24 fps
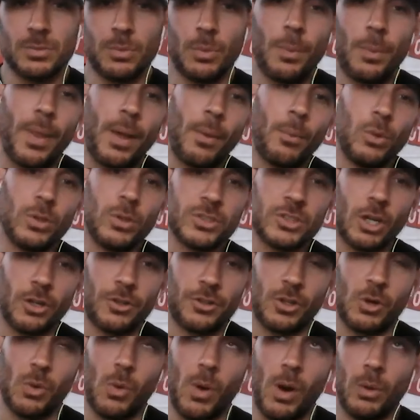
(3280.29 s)
and then we'll start
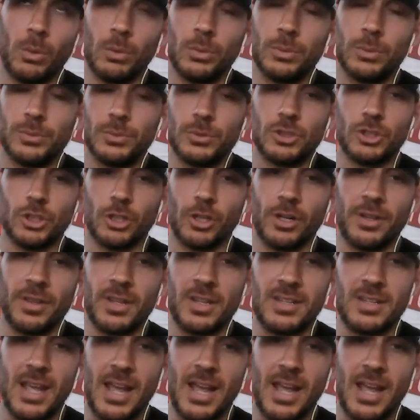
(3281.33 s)
to go out during the